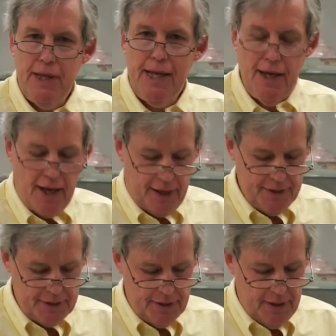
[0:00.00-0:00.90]

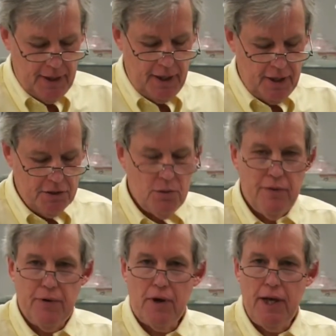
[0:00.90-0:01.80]
eons into
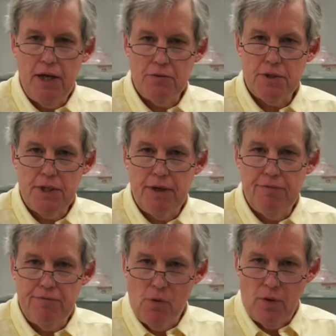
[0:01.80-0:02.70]
a very interesting
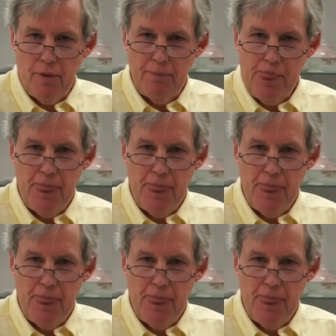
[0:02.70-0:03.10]
form.